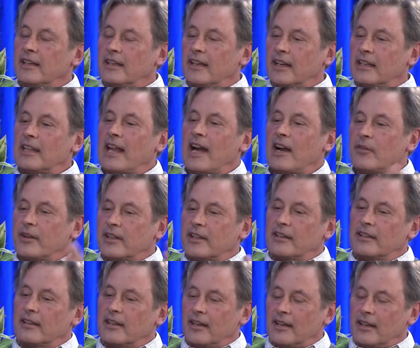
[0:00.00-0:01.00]

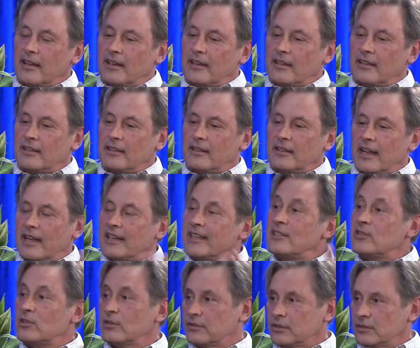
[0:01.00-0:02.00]
allowing uh, an
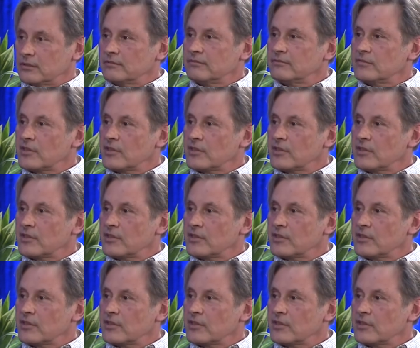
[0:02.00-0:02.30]
interval.